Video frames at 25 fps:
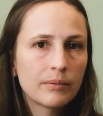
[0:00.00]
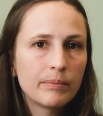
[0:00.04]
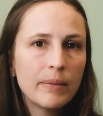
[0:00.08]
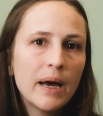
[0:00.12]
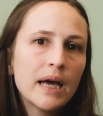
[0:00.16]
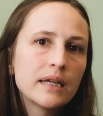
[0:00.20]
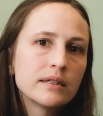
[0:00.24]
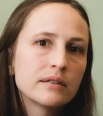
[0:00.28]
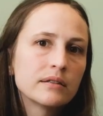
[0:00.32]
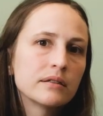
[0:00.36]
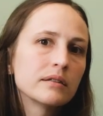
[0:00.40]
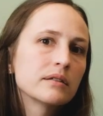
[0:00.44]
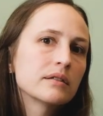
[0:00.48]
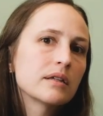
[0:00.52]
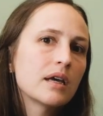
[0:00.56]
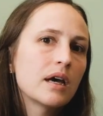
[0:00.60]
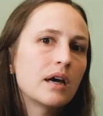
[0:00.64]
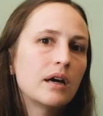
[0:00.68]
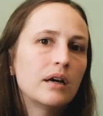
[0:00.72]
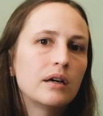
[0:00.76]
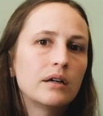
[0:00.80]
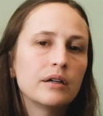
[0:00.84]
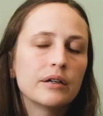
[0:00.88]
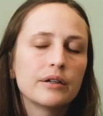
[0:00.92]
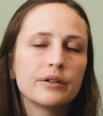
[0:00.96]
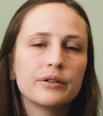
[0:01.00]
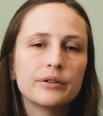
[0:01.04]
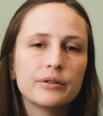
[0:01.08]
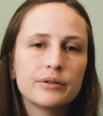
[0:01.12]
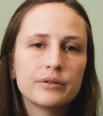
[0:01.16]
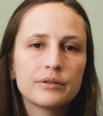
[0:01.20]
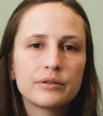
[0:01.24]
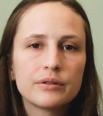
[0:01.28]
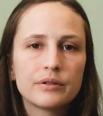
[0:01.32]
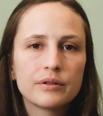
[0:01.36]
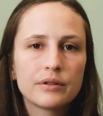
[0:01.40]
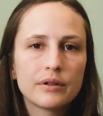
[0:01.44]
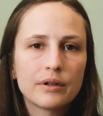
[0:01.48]
patterns are
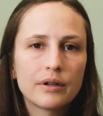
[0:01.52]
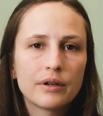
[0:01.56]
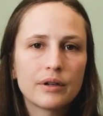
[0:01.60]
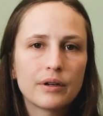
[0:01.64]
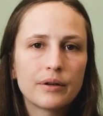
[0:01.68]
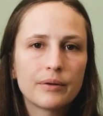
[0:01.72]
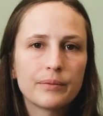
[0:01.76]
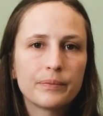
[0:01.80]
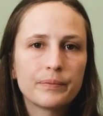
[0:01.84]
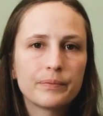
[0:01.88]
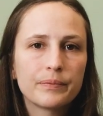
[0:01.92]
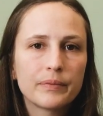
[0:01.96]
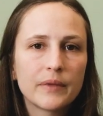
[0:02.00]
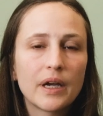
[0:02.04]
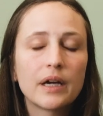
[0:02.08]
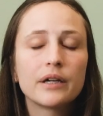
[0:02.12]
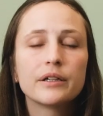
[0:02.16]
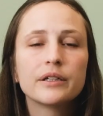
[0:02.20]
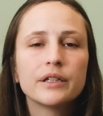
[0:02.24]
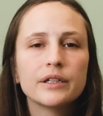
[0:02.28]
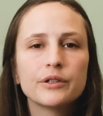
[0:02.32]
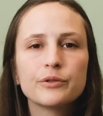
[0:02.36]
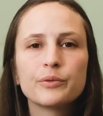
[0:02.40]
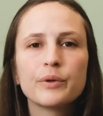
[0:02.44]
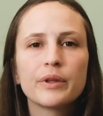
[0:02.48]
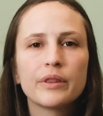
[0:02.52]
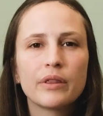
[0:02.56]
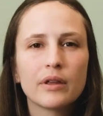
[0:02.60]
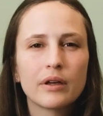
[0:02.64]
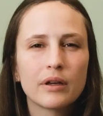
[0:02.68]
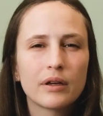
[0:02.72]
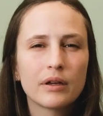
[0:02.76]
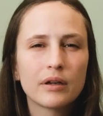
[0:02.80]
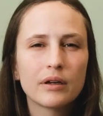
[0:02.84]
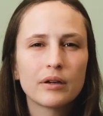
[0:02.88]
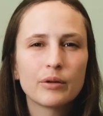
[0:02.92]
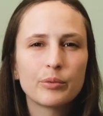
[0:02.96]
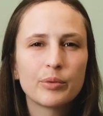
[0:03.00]
knit
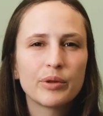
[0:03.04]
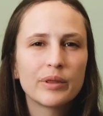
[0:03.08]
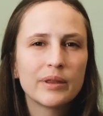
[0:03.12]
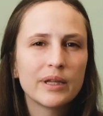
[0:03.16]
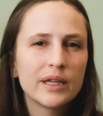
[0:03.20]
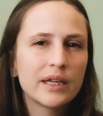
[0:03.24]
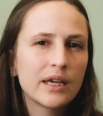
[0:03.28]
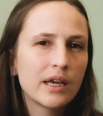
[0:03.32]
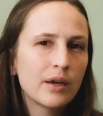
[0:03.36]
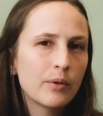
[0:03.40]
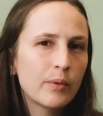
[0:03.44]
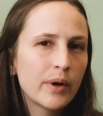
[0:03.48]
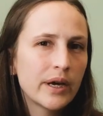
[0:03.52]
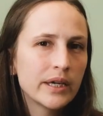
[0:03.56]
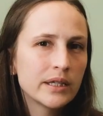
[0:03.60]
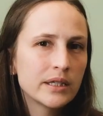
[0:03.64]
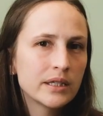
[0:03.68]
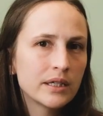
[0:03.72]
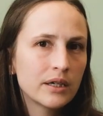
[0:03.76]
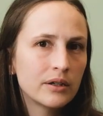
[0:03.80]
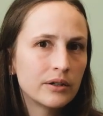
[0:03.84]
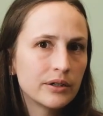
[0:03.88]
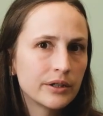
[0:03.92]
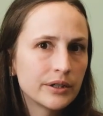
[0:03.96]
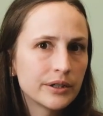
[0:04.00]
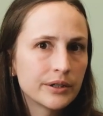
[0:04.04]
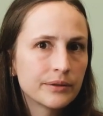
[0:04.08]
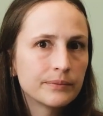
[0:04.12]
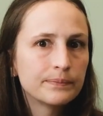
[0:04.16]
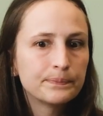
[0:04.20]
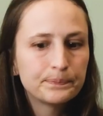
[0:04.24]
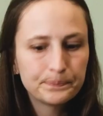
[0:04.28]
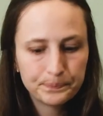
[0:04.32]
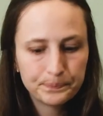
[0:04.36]
with decay weight yarn.